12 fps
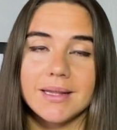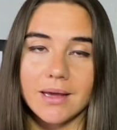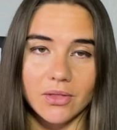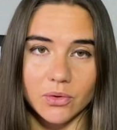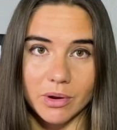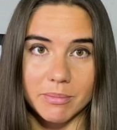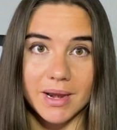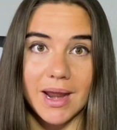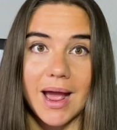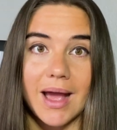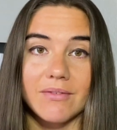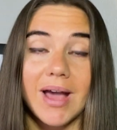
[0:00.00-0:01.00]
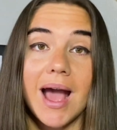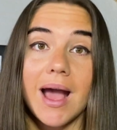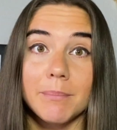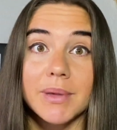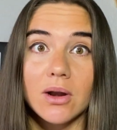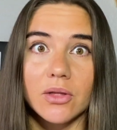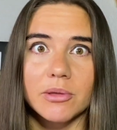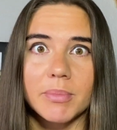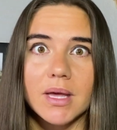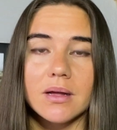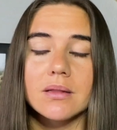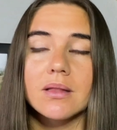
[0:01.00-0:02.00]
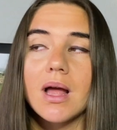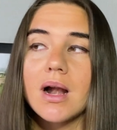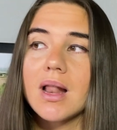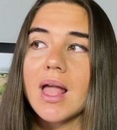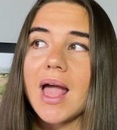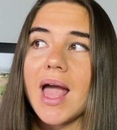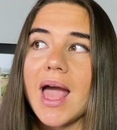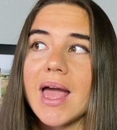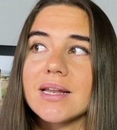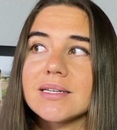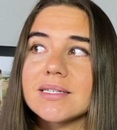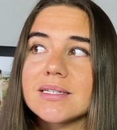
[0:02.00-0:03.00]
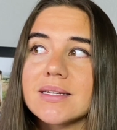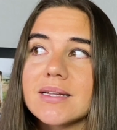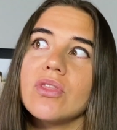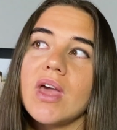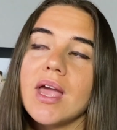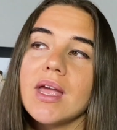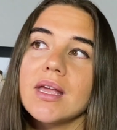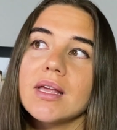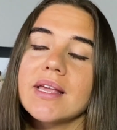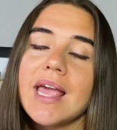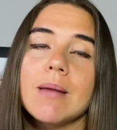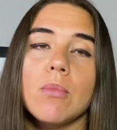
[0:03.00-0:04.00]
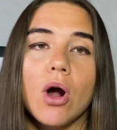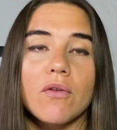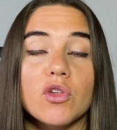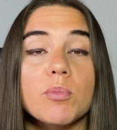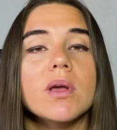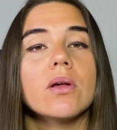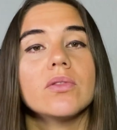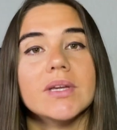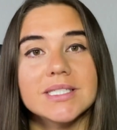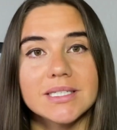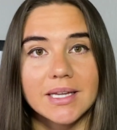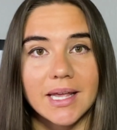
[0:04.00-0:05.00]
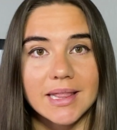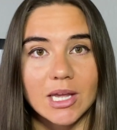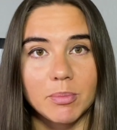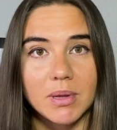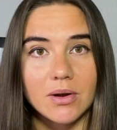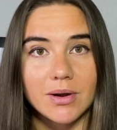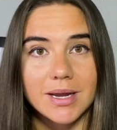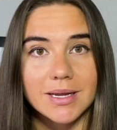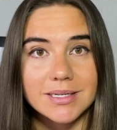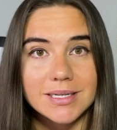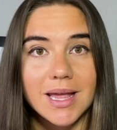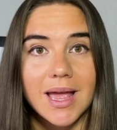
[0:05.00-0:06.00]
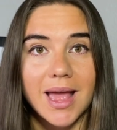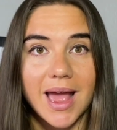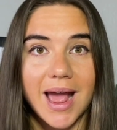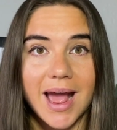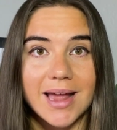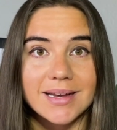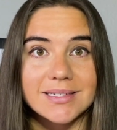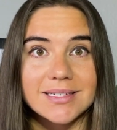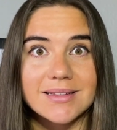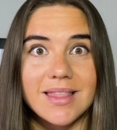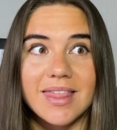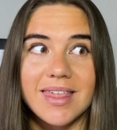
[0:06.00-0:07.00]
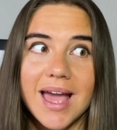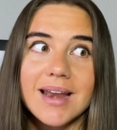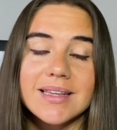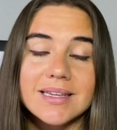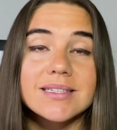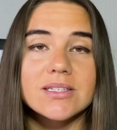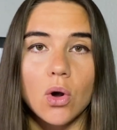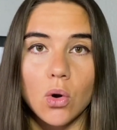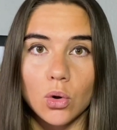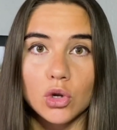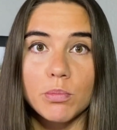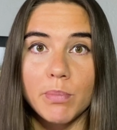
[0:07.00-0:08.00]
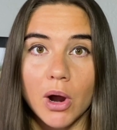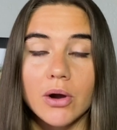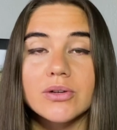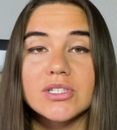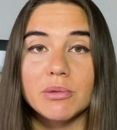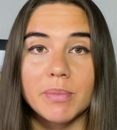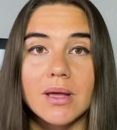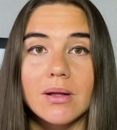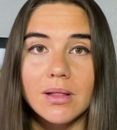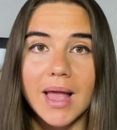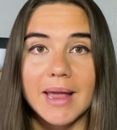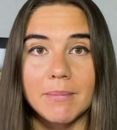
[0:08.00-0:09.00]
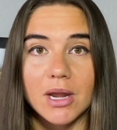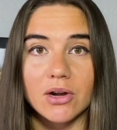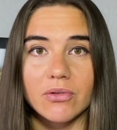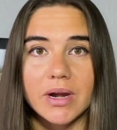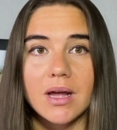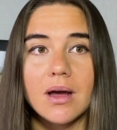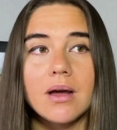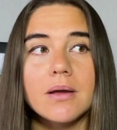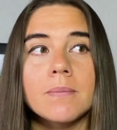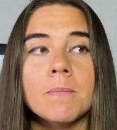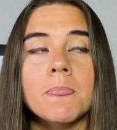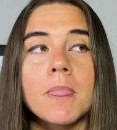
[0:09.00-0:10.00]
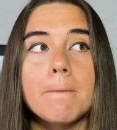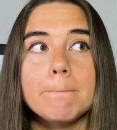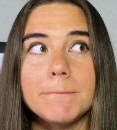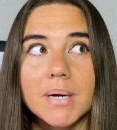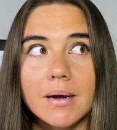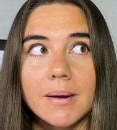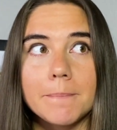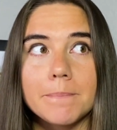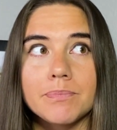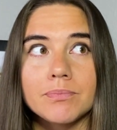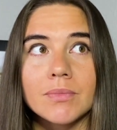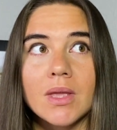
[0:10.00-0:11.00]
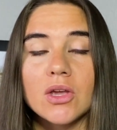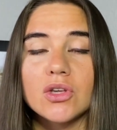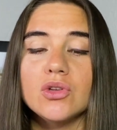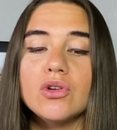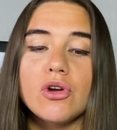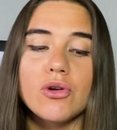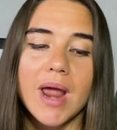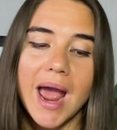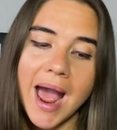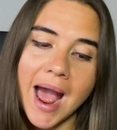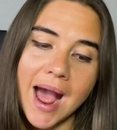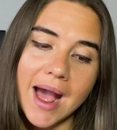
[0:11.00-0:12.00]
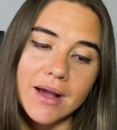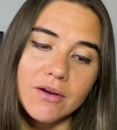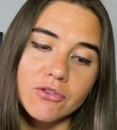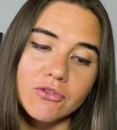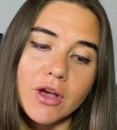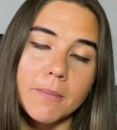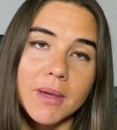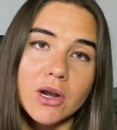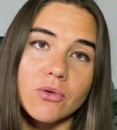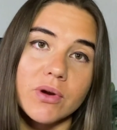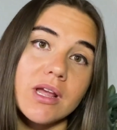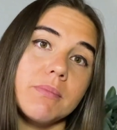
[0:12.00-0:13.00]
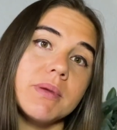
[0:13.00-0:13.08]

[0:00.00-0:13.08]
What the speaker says: other women have been on the pill and they came off the pill and they didn't get their period. And that is called post-pill amenorrhea, but you don't have amenorrhea